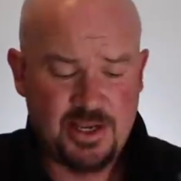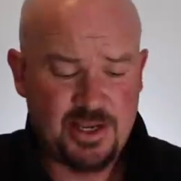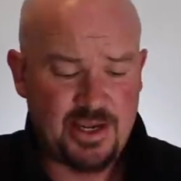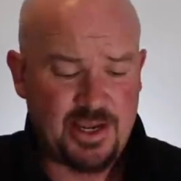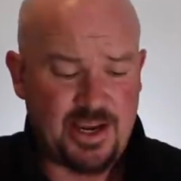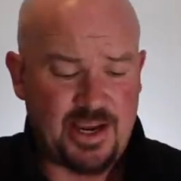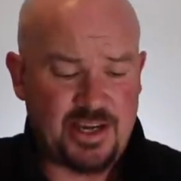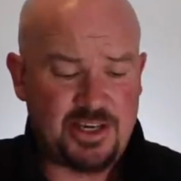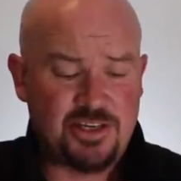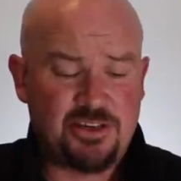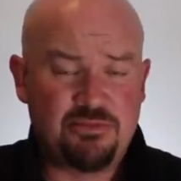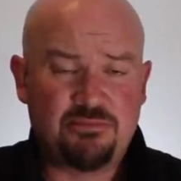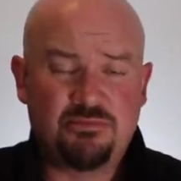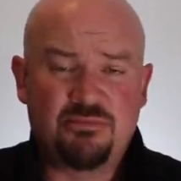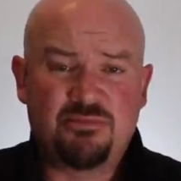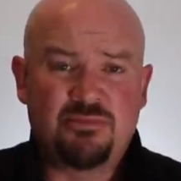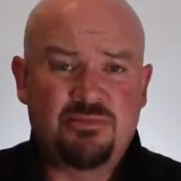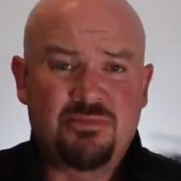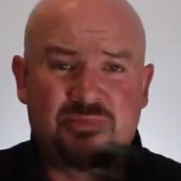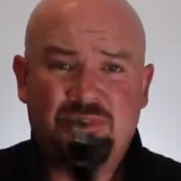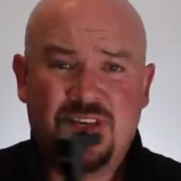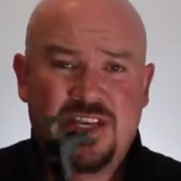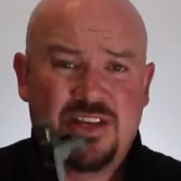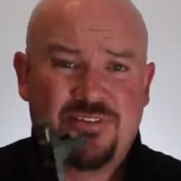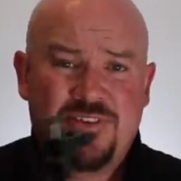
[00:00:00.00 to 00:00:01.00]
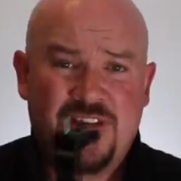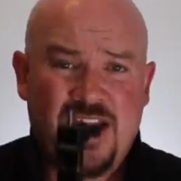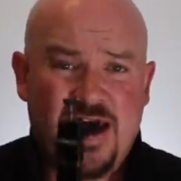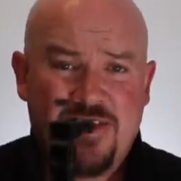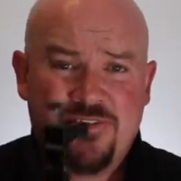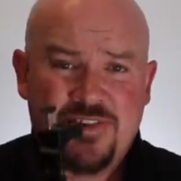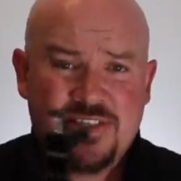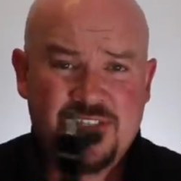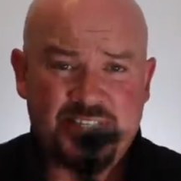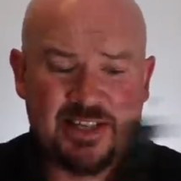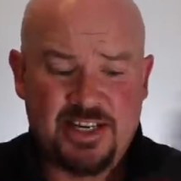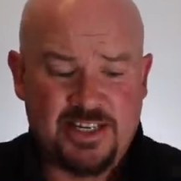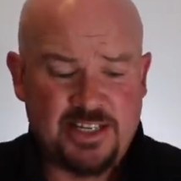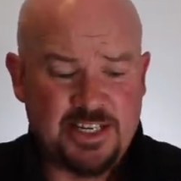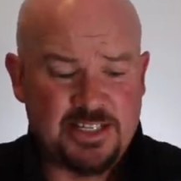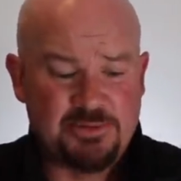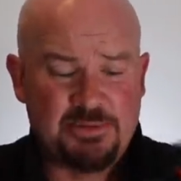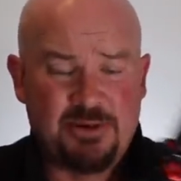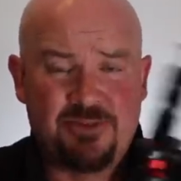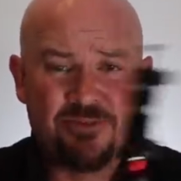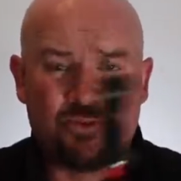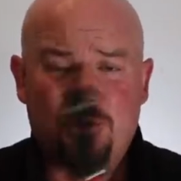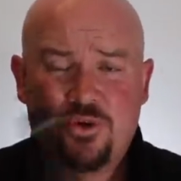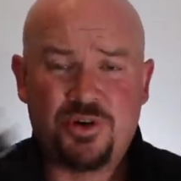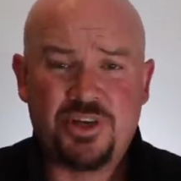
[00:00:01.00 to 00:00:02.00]
And if you haven't seen these
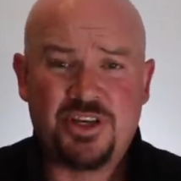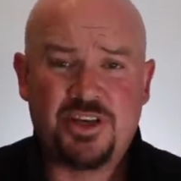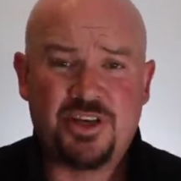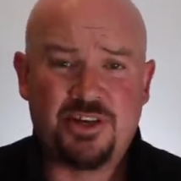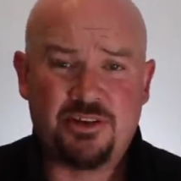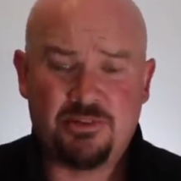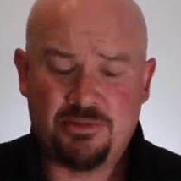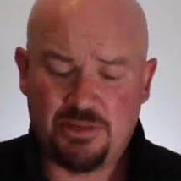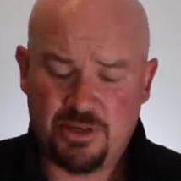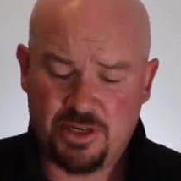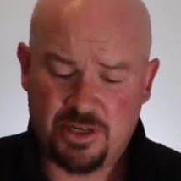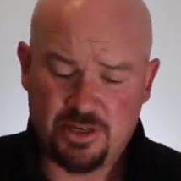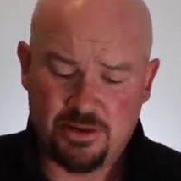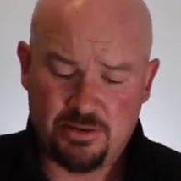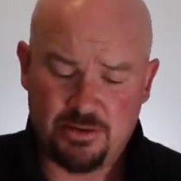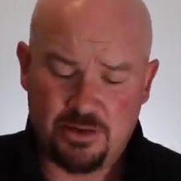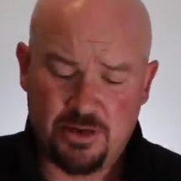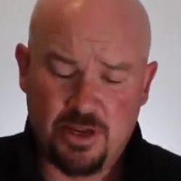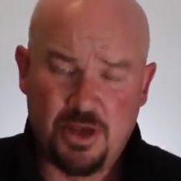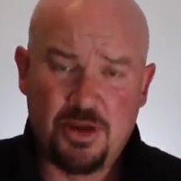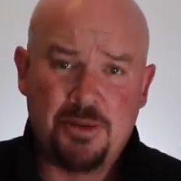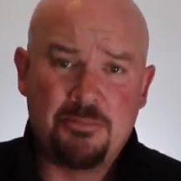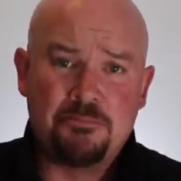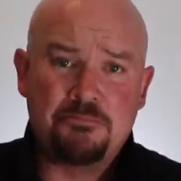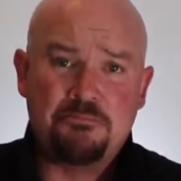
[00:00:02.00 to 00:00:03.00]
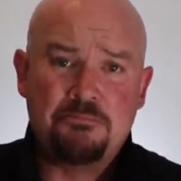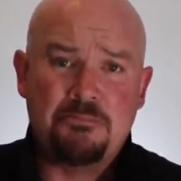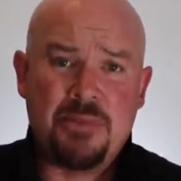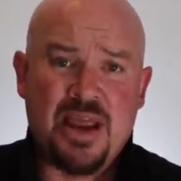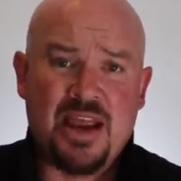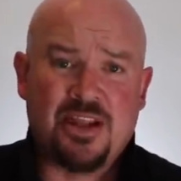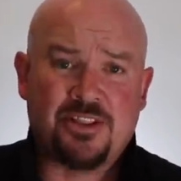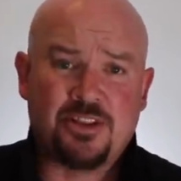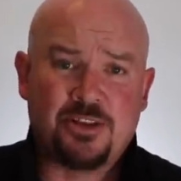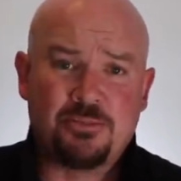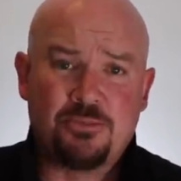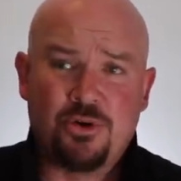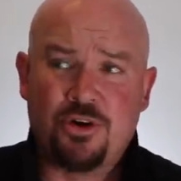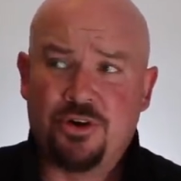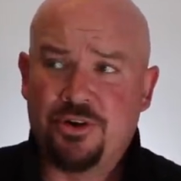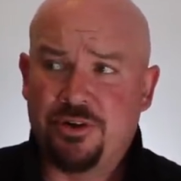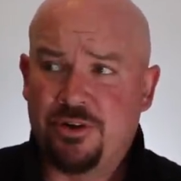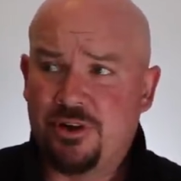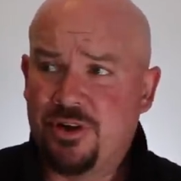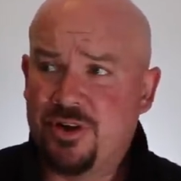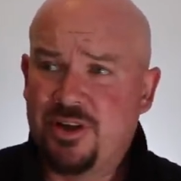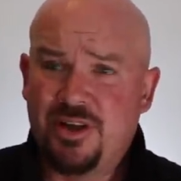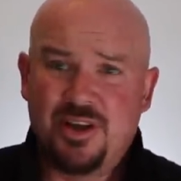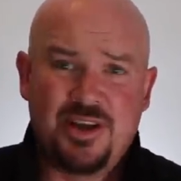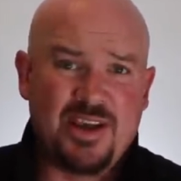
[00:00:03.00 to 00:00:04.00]
before, you, you can mount them on
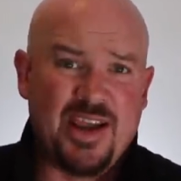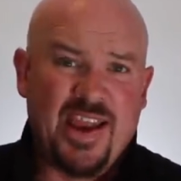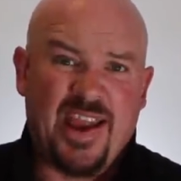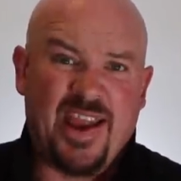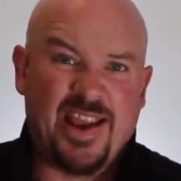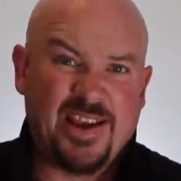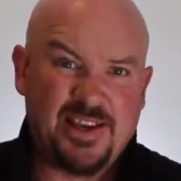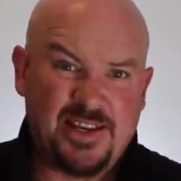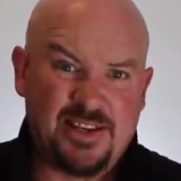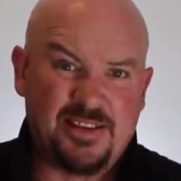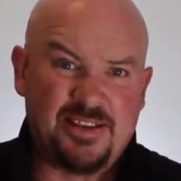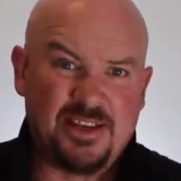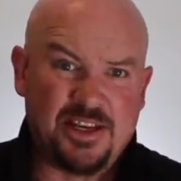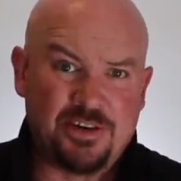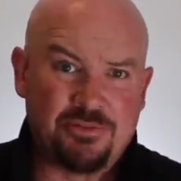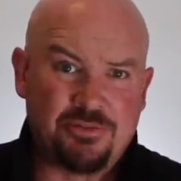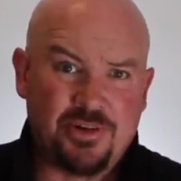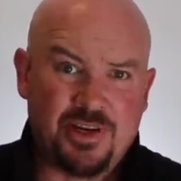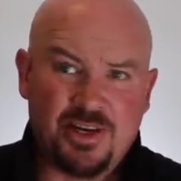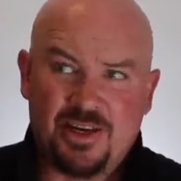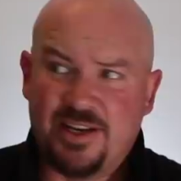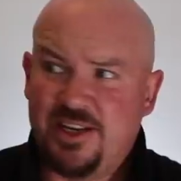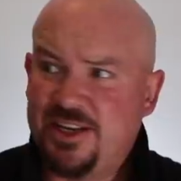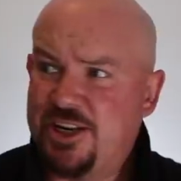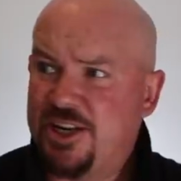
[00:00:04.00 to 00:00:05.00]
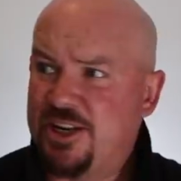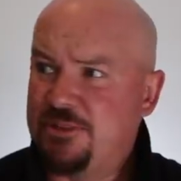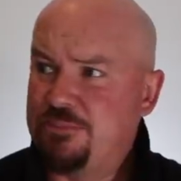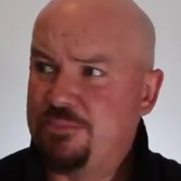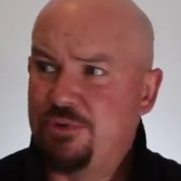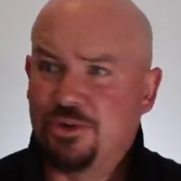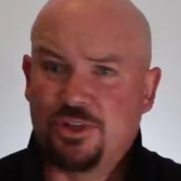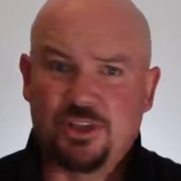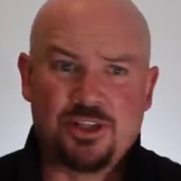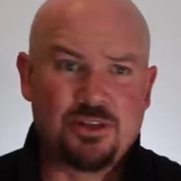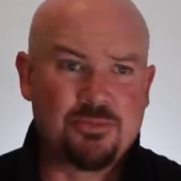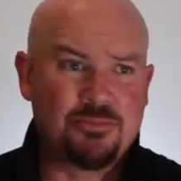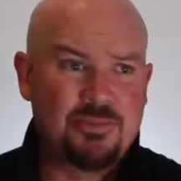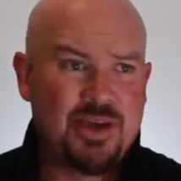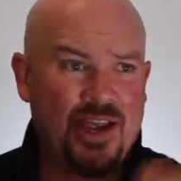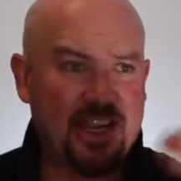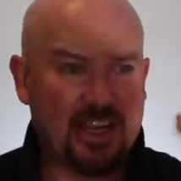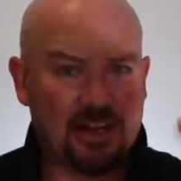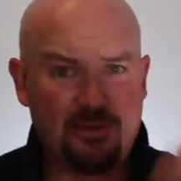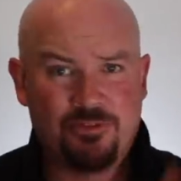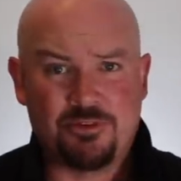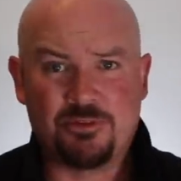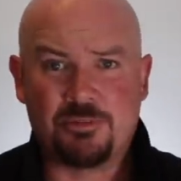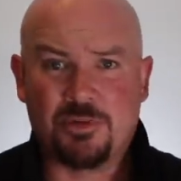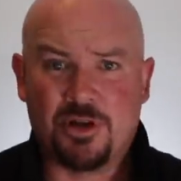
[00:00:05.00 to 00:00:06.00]
anything really. You can put them
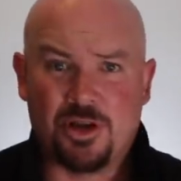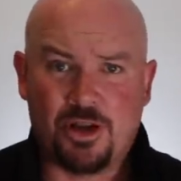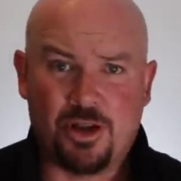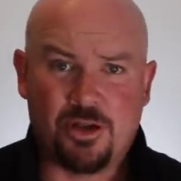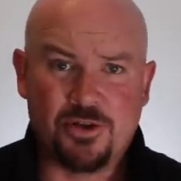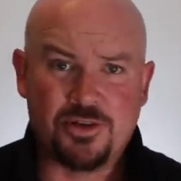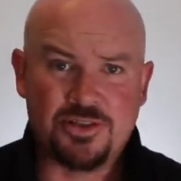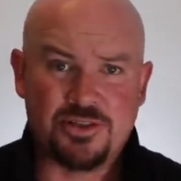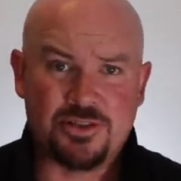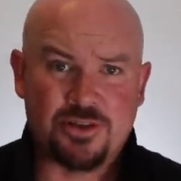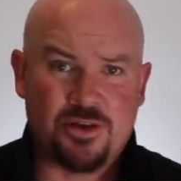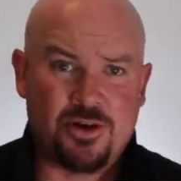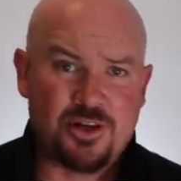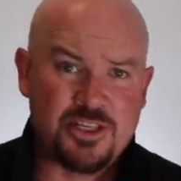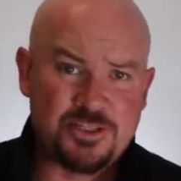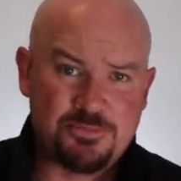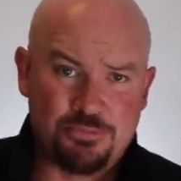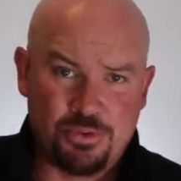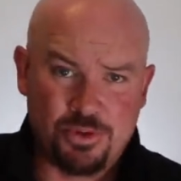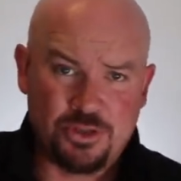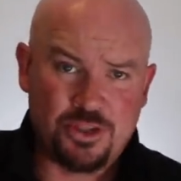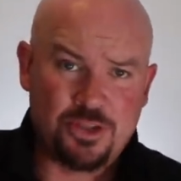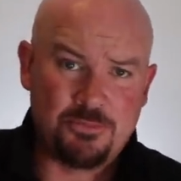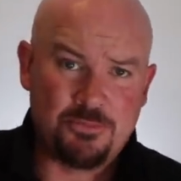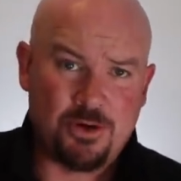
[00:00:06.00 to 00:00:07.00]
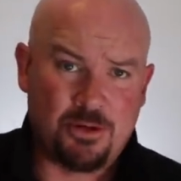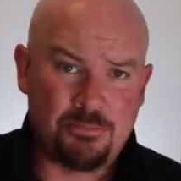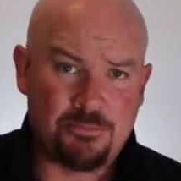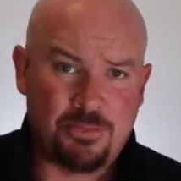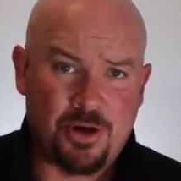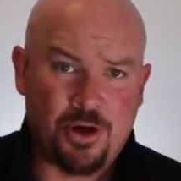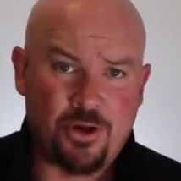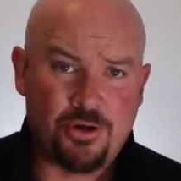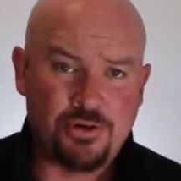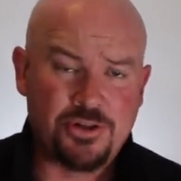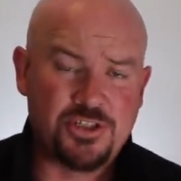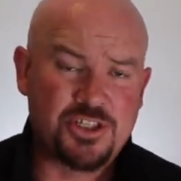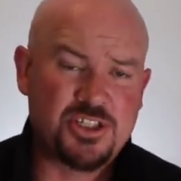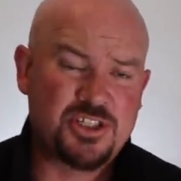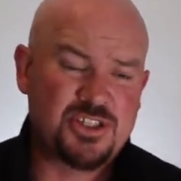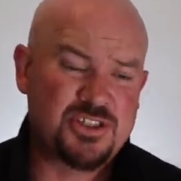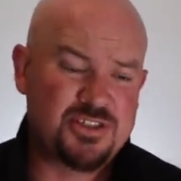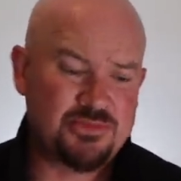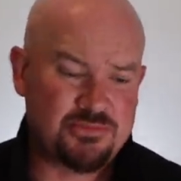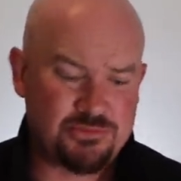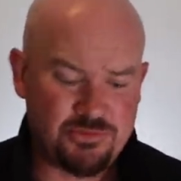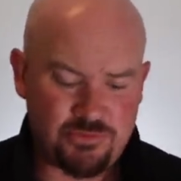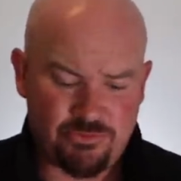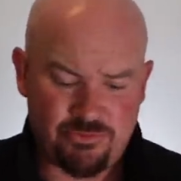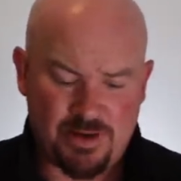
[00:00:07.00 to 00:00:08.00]
hanging from clotheslines, put them on
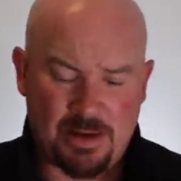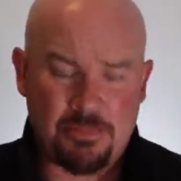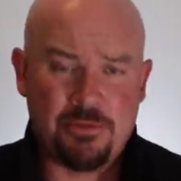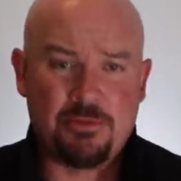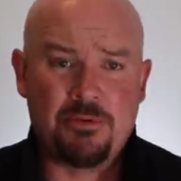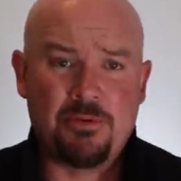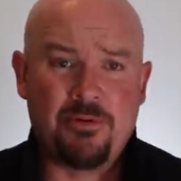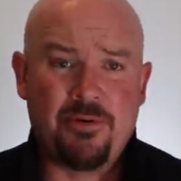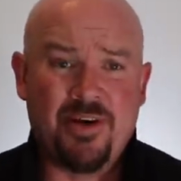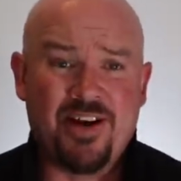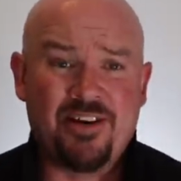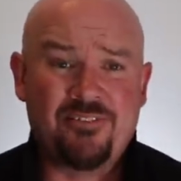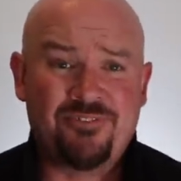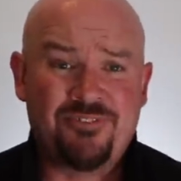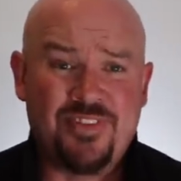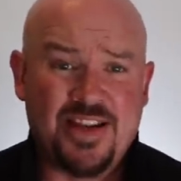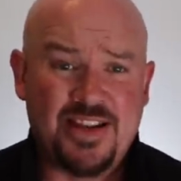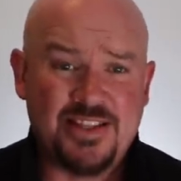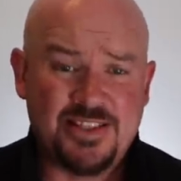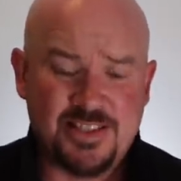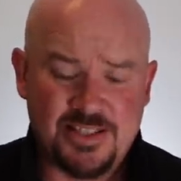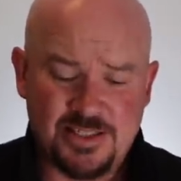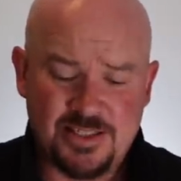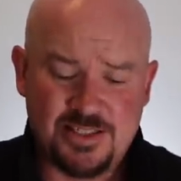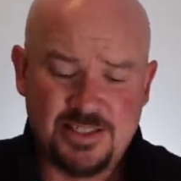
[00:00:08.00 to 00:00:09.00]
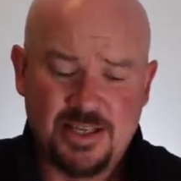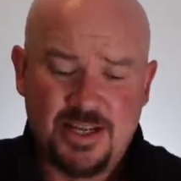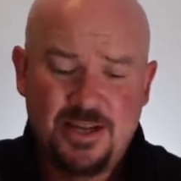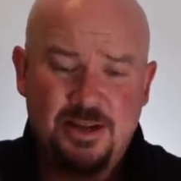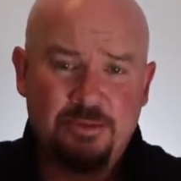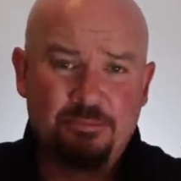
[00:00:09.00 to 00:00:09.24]
posts, wrap them around fences.